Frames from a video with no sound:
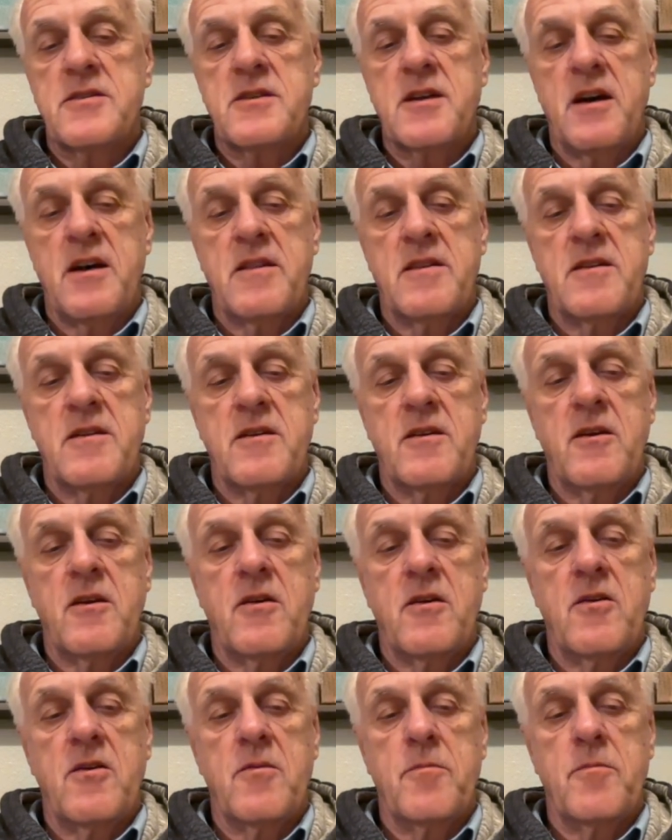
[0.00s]
got the
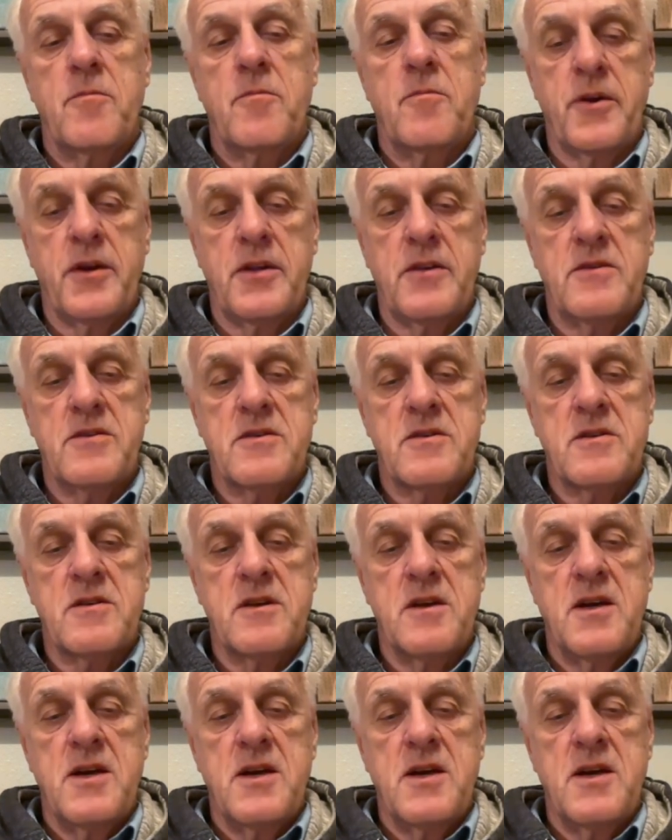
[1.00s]
points,